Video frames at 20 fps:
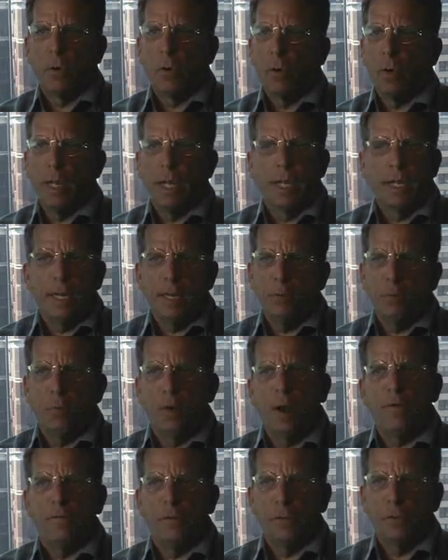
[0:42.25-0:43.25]
or any
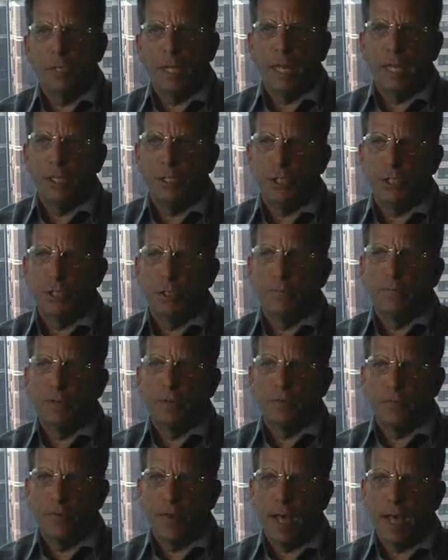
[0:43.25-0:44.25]
refutation of
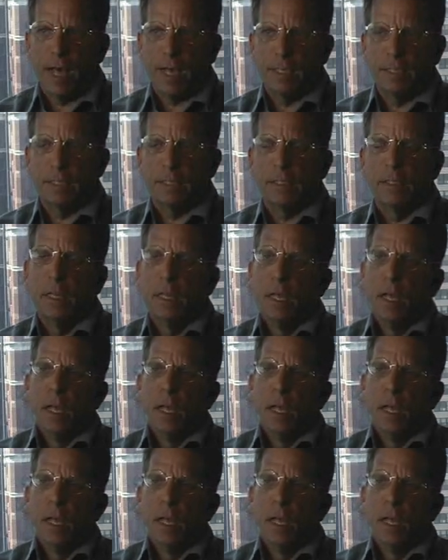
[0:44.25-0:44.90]
the facts